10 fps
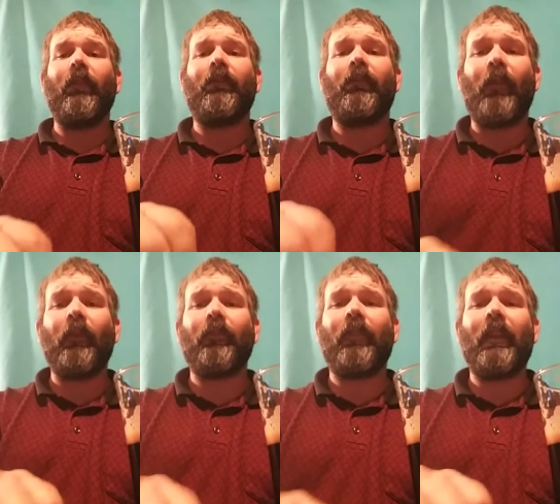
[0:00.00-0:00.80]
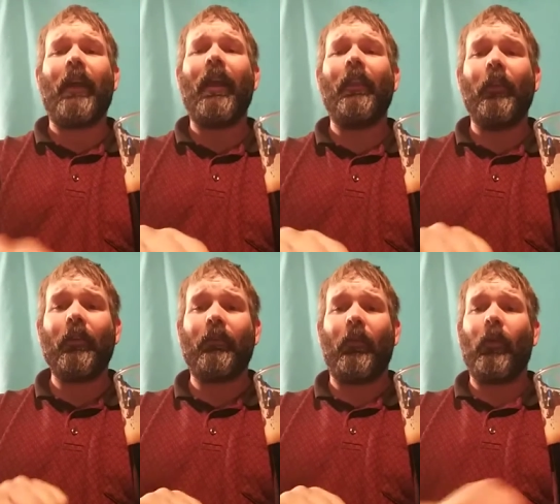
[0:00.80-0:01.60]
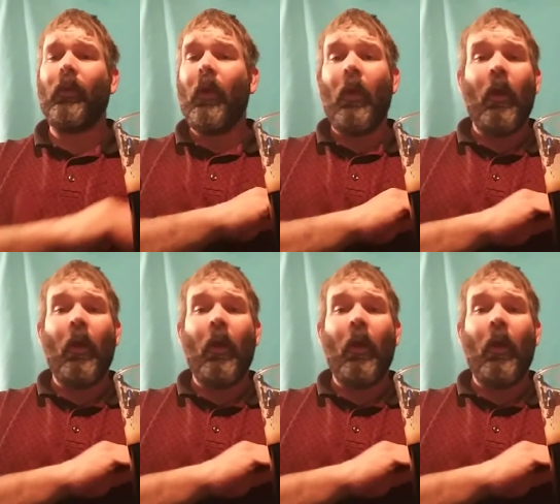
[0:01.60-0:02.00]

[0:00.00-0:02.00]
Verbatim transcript: the first thing I look for